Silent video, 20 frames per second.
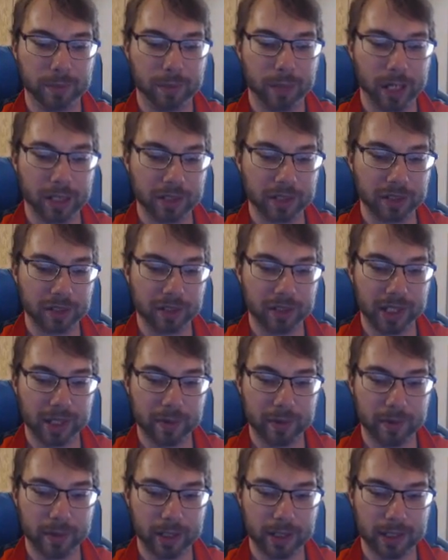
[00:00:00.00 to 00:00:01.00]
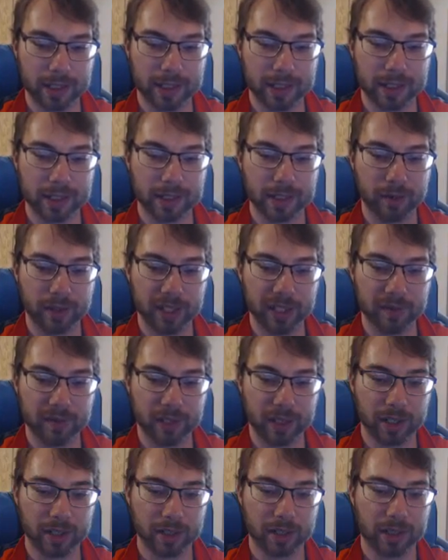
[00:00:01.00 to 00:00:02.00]
monsters that we want in the
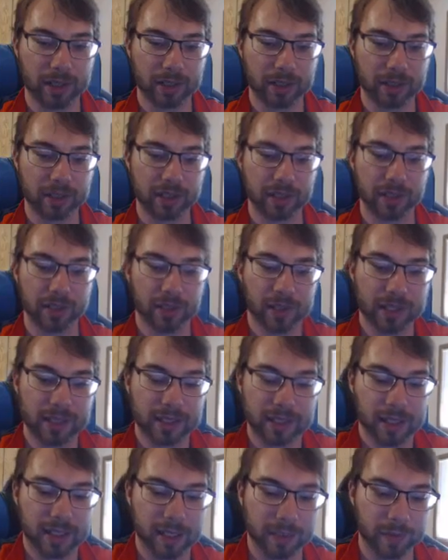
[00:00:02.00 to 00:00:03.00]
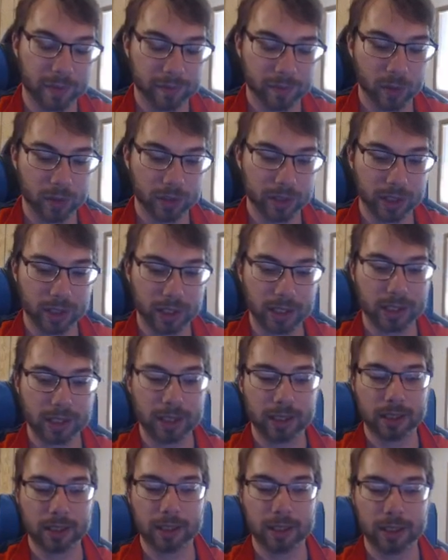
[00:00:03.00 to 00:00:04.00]
graveyard, so this is kind of unfortunate.
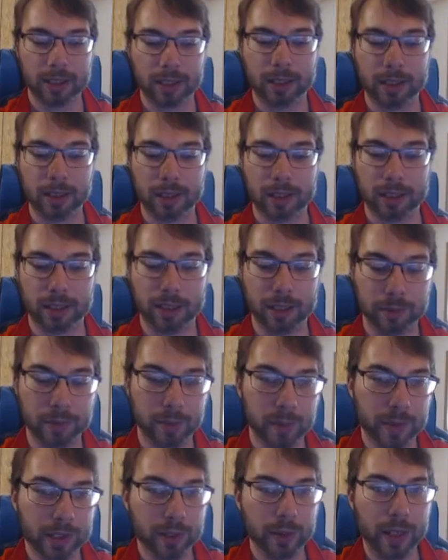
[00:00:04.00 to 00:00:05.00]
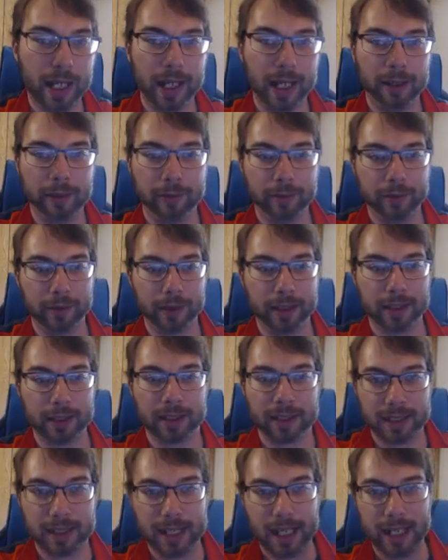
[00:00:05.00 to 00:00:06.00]
But we do have
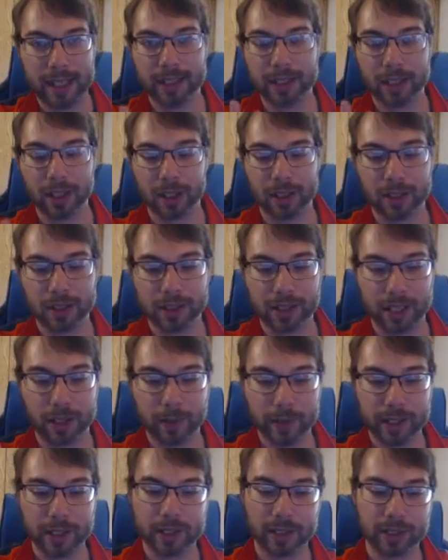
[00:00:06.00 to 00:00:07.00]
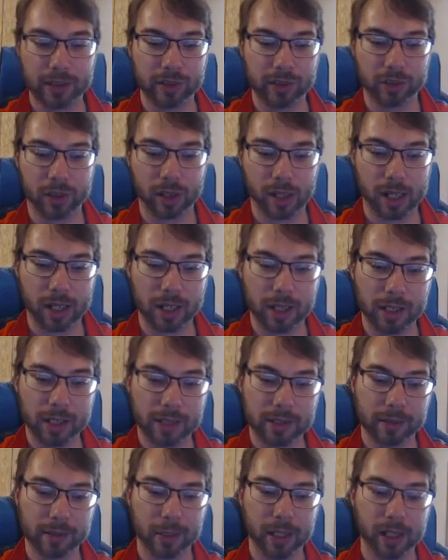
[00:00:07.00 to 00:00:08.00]
9 cards that we can draw
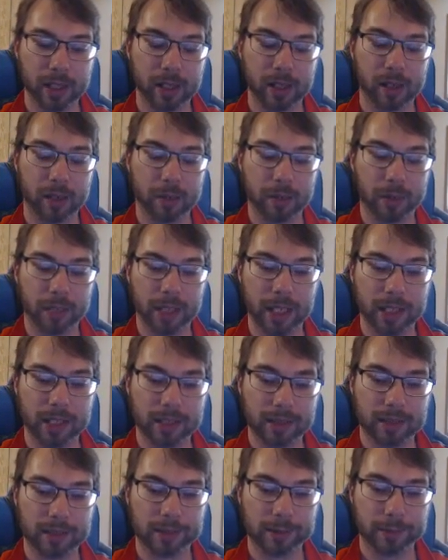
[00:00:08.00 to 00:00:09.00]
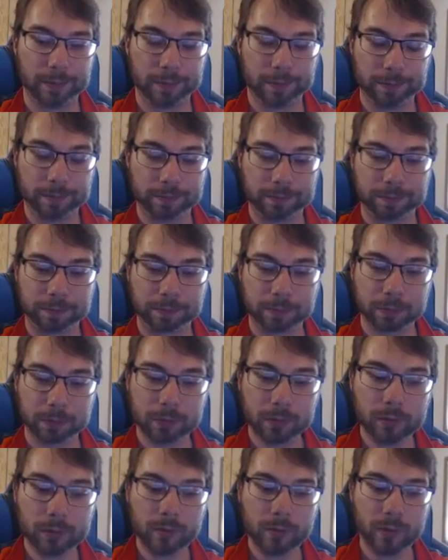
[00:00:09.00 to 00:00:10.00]
to make our plays.
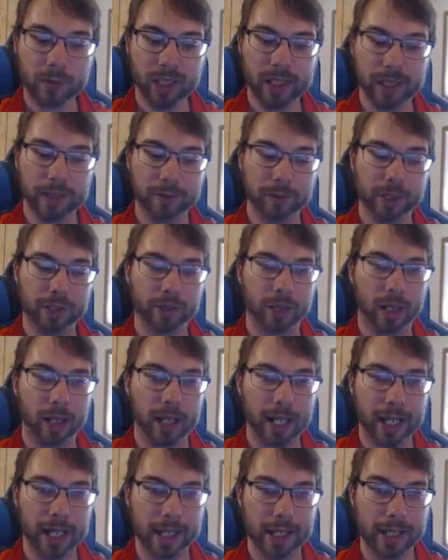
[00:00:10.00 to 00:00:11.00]
If we draw